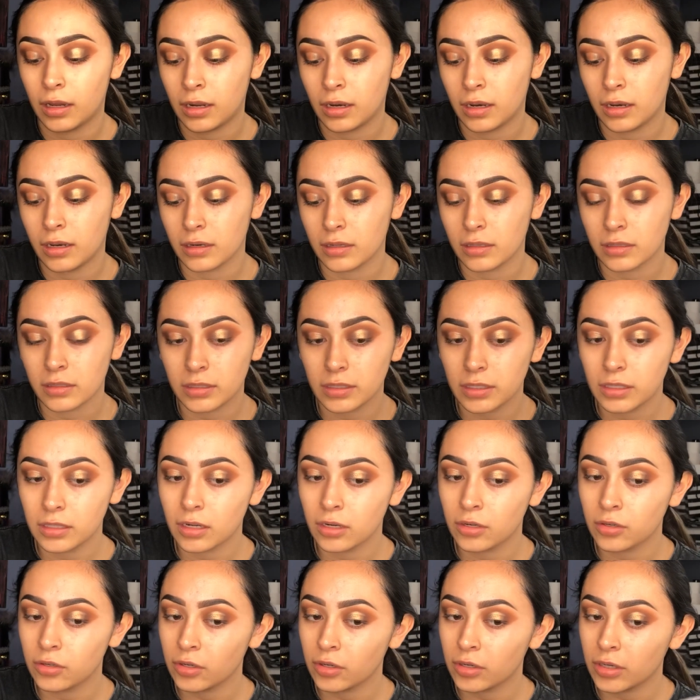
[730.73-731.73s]
and clean
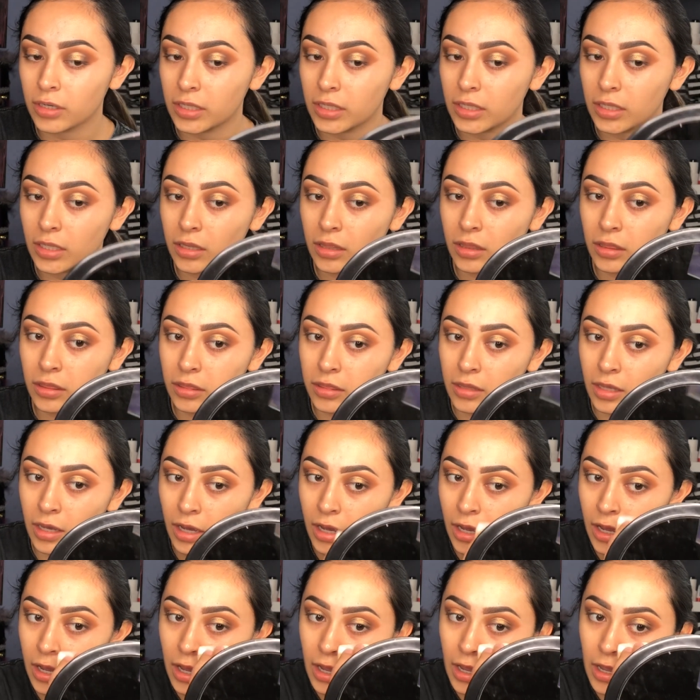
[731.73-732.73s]
underneath the
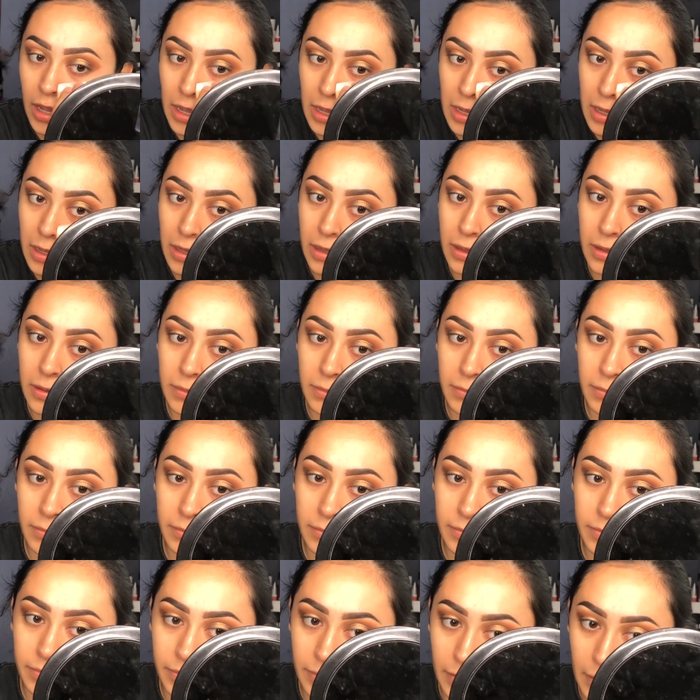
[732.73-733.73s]
eye.
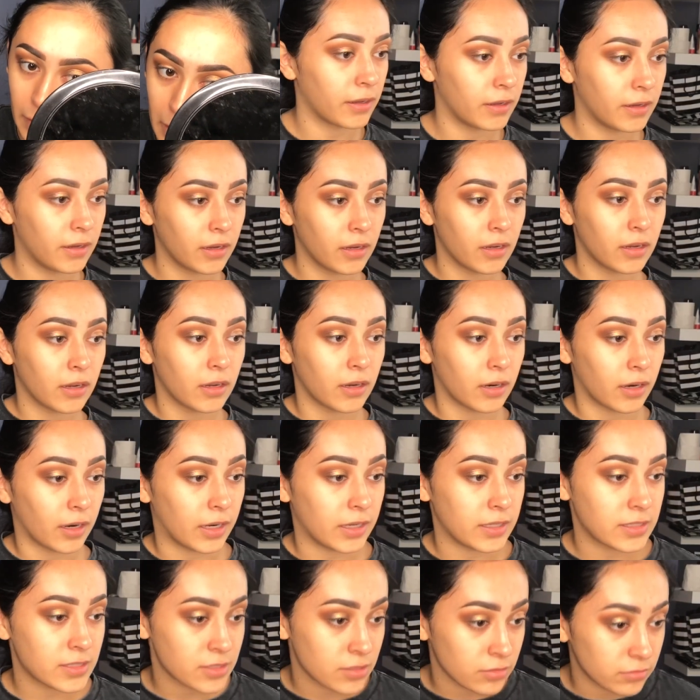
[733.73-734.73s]

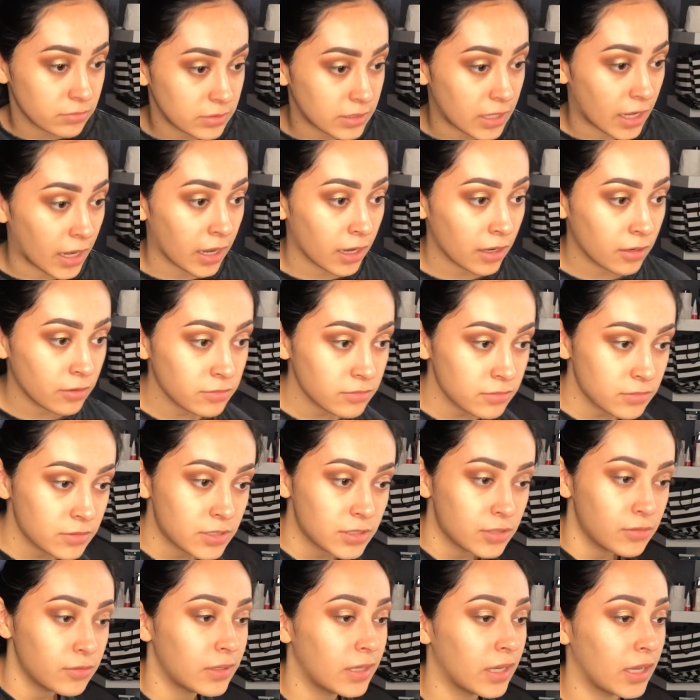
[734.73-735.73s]
Alright, so now
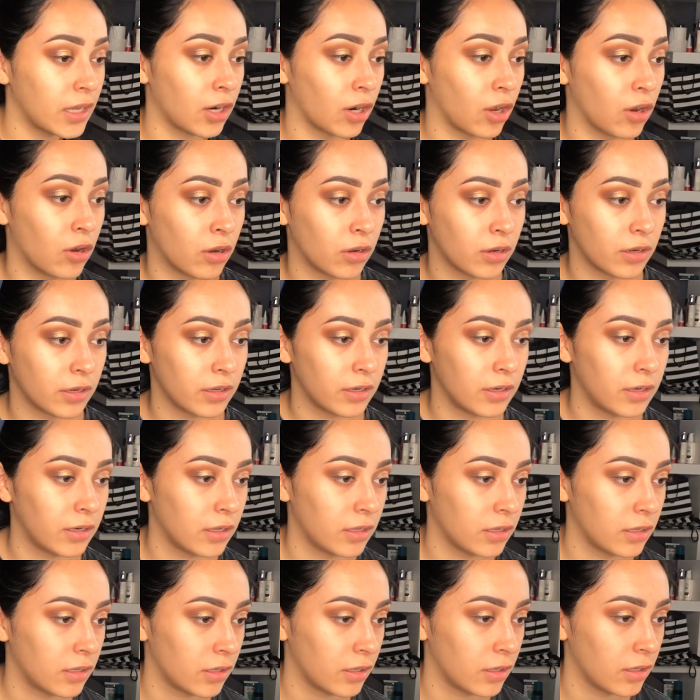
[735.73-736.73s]
to get
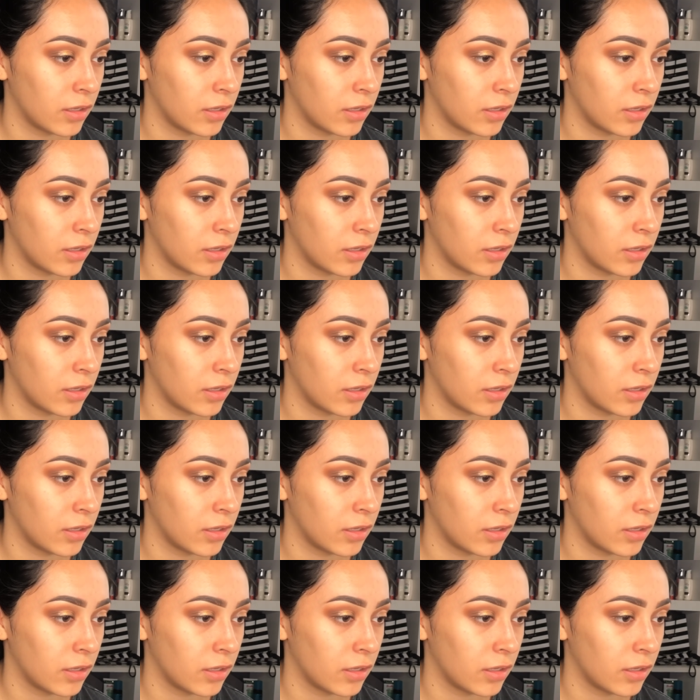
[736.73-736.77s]
on